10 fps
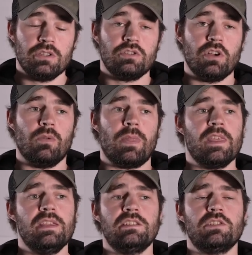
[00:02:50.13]
So
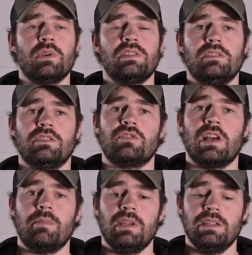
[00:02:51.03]
the easiest way to
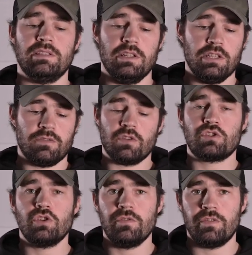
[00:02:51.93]
describe it is you've got
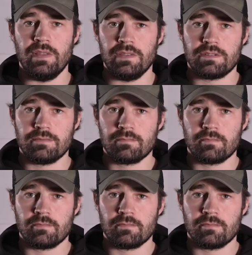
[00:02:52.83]
two friends.